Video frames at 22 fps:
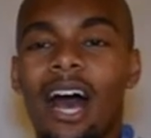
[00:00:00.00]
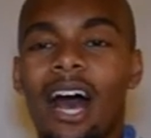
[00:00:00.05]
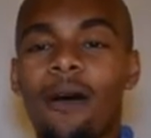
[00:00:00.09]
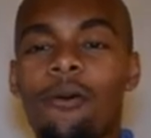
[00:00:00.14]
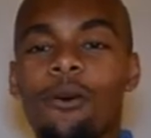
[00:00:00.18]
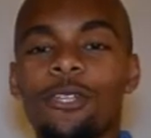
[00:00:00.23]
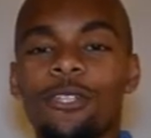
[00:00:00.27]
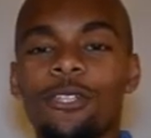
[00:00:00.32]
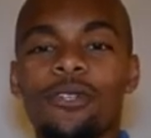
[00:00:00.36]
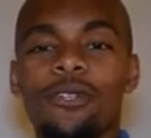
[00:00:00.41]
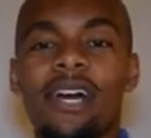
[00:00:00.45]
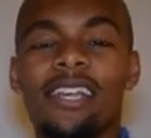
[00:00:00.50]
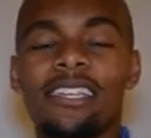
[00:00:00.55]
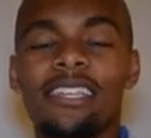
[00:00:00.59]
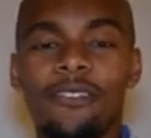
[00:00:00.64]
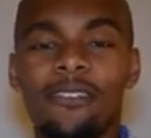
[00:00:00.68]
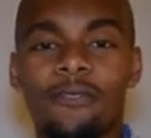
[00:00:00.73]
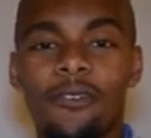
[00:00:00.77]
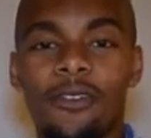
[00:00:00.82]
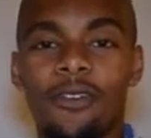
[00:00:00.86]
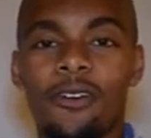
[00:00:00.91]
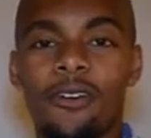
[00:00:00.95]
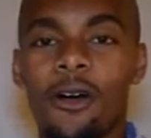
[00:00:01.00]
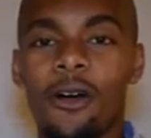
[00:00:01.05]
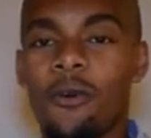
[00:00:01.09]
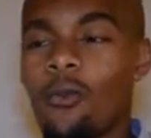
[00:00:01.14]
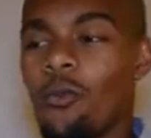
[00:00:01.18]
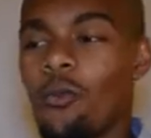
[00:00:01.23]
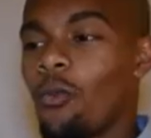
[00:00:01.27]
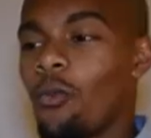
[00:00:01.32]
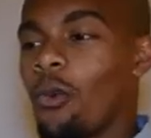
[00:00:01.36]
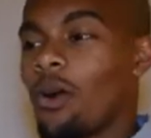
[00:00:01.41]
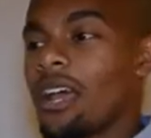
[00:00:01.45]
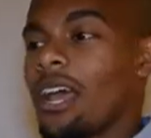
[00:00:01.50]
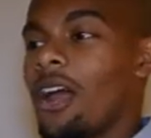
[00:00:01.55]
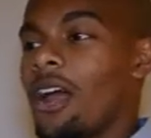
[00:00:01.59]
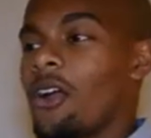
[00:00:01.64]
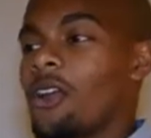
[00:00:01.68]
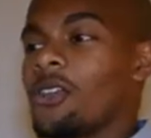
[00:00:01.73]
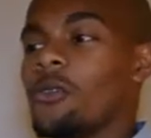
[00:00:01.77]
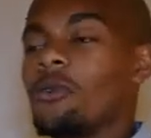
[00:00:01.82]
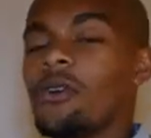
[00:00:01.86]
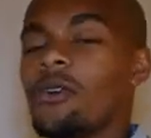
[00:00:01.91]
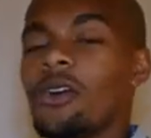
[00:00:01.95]
I want you guys to figure out, what are
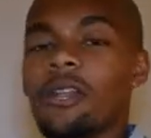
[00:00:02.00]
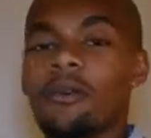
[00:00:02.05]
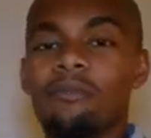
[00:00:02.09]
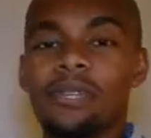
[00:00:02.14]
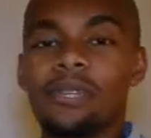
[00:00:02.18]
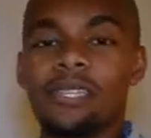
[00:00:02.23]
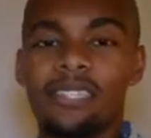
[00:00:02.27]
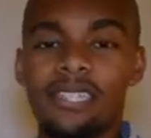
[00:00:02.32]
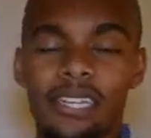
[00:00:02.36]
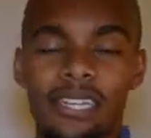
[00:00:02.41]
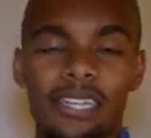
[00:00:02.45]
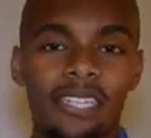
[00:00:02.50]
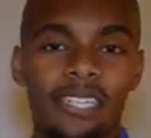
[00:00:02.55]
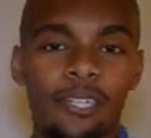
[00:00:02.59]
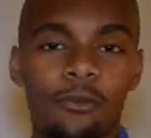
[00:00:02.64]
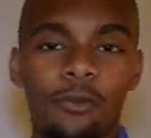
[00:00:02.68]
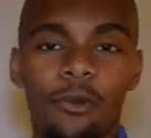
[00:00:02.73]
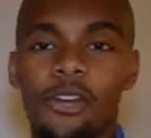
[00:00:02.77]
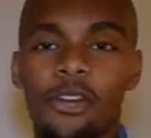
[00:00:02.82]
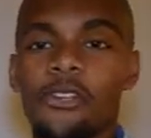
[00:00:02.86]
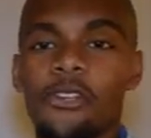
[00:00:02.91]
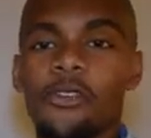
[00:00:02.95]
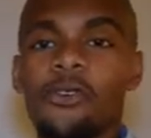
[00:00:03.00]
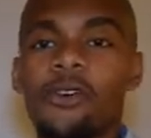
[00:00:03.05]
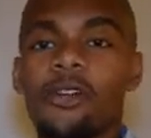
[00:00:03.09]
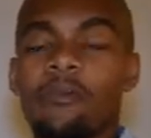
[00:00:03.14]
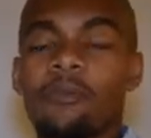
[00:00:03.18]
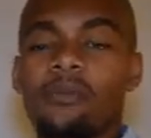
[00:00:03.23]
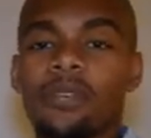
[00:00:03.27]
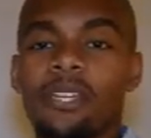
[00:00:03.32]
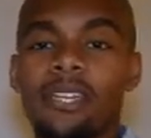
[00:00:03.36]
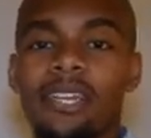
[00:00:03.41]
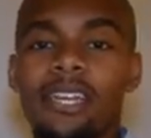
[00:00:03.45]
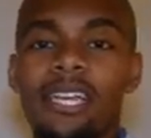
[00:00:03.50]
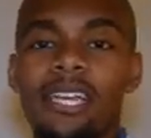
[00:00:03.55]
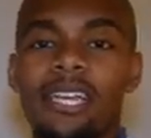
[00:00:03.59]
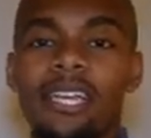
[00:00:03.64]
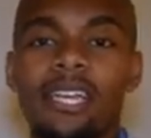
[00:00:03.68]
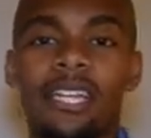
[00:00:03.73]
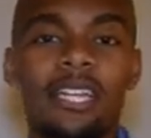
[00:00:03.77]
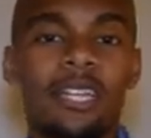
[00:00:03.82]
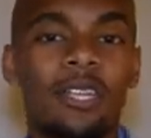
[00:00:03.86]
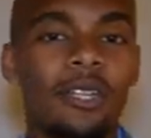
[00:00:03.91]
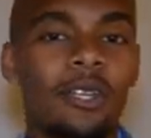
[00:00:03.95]
you going to be teaching? What are you going to be
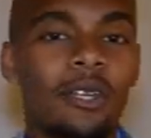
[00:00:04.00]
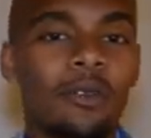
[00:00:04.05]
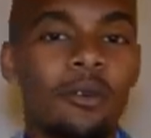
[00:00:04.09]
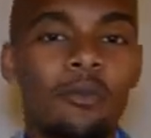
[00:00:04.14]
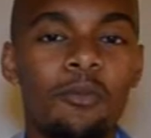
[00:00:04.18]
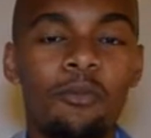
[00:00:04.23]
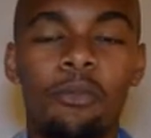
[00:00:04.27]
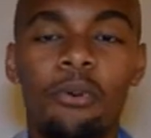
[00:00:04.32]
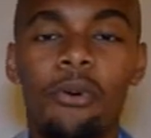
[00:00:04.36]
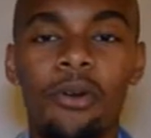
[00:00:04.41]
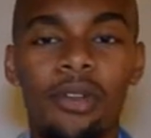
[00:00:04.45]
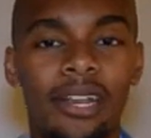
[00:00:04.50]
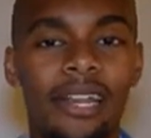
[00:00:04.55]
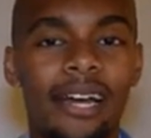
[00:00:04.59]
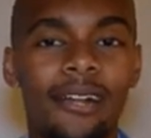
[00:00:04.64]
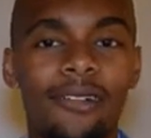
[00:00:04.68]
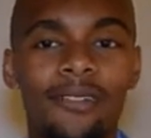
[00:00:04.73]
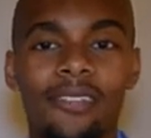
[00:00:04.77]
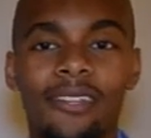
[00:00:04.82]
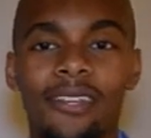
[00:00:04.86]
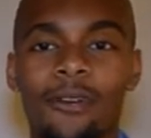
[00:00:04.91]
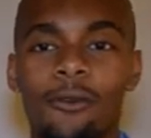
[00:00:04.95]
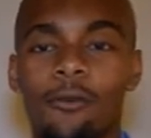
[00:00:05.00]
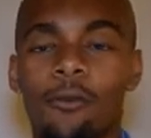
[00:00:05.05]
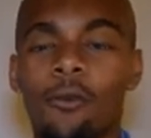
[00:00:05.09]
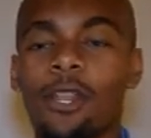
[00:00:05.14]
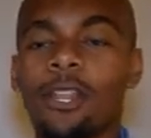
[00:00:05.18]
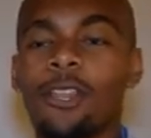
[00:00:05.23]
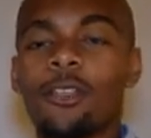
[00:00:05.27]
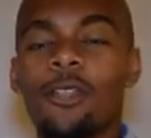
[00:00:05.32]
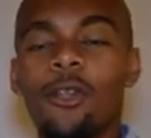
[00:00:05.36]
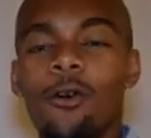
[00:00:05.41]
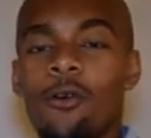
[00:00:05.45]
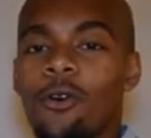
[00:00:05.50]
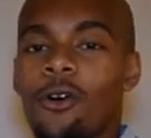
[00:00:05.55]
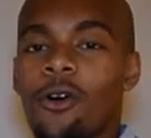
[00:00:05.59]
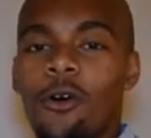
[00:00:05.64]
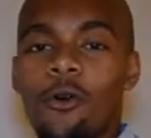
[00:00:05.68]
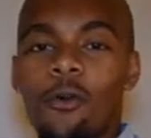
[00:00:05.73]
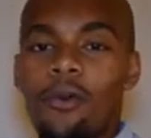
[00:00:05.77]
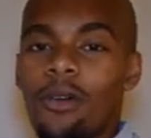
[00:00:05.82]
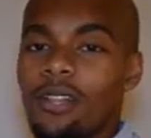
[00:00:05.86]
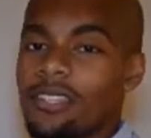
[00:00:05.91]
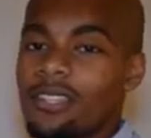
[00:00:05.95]
putting out there? What logo,
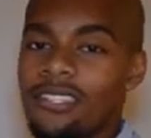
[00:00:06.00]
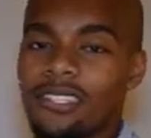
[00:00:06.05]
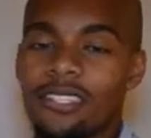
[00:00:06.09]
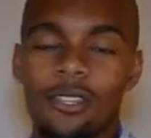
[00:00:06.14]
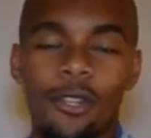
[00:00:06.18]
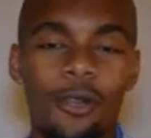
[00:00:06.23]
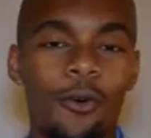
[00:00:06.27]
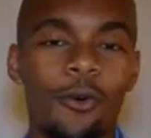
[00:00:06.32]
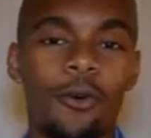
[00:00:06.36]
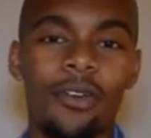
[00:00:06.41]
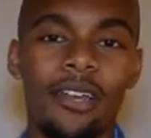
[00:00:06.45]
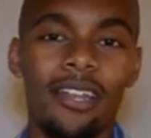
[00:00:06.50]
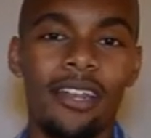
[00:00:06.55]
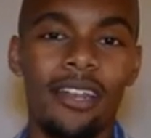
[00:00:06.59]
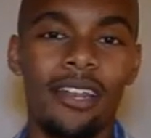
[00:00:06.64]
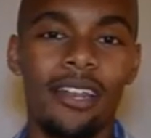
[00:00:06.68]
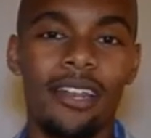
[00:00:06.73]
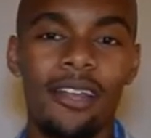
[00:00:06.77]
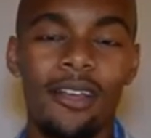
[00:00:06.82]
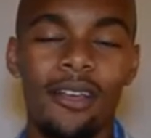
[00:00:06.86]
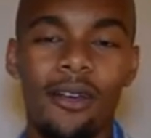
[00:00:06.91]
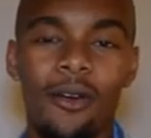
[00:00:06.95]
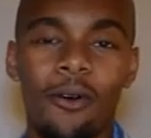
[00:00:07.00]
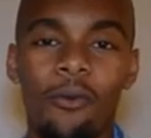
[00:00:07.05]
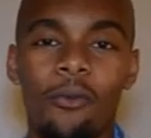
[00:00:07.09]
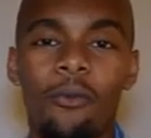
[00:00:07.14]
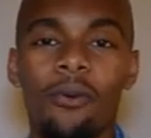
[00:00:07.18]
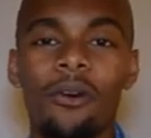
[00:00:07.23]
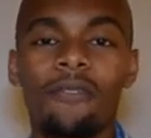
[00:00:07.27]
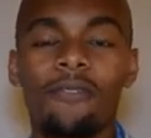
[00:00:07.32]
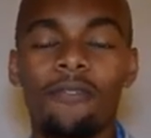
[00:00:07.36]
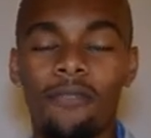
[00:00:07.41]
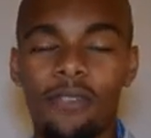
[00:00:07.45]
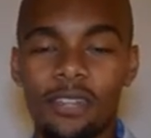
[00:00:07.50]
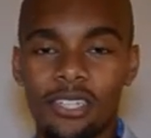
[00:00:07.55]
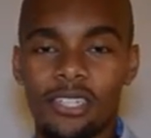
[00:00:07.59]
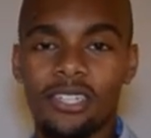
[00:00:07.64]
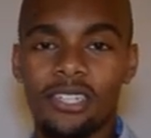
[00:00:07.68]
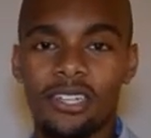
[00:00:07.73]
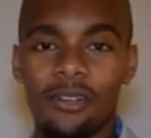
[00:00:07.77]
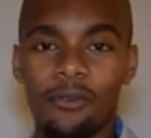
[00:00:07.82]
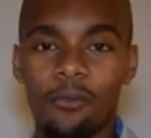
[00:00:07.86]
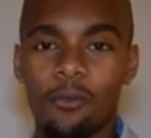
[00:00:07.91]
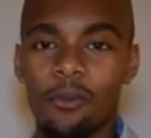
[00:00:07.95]
what slogan, what
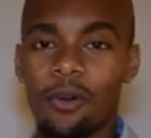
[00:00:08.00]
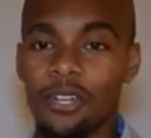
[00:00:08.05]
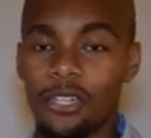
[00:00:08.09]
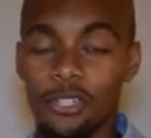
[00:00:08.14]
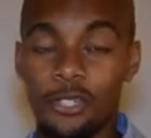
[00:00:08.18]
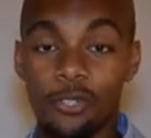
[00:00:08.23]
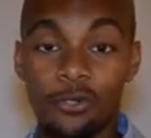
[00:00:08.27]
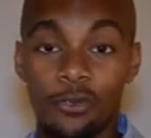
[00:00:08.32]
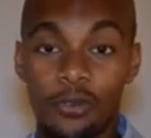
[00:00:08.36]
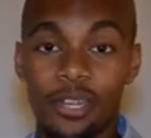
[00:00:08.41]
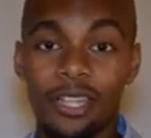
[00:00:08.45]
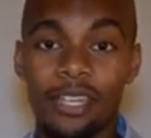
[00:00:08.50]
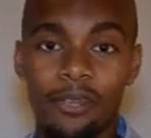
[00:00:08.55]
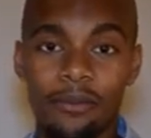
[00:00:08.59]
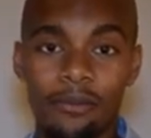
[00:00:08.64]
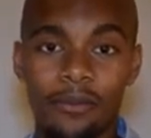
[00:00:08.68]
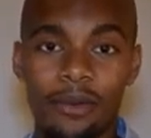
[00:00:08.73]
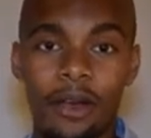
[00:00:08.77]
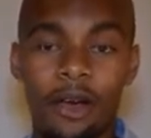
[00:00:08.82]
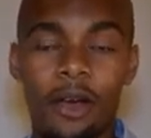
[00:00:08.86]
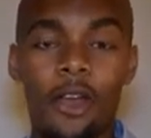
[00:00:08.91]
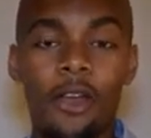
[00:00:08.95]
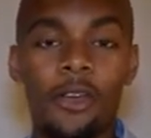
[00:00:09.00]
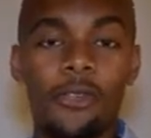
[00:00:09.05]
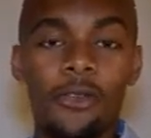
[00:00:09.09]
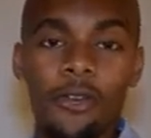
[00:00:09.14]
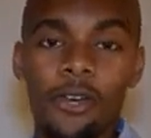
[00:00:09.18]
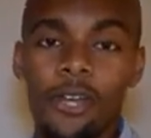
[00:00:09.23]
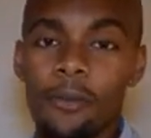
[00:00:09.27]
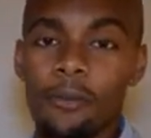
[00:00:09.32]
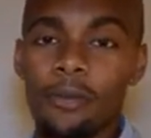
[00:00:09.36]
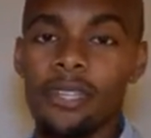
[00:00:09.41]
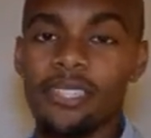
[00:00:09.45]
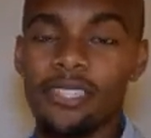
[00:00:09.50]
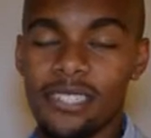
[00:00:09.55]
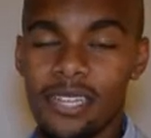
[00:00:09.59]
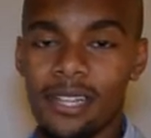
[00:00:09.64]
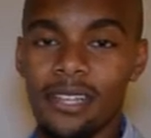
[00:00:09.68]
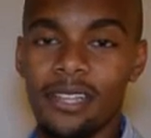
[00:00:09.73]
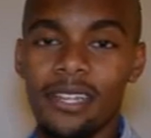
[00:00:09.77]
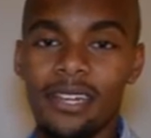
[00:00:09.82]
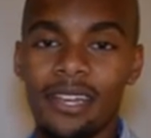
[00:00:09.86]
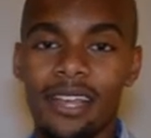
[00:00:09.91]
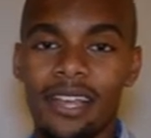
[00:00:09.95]
vision, what dream are you going to be
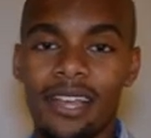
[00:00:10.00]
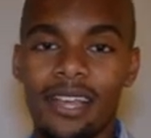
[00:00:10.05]
selling?